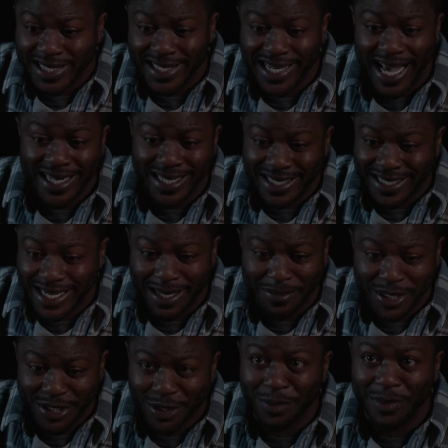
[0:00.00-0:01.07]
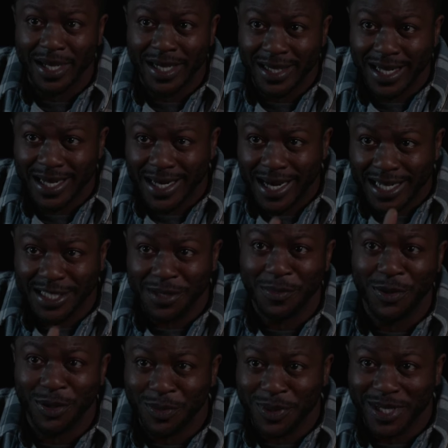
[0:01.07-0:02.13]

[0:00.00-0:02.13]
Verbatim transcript: hands of fate and has been sober for a long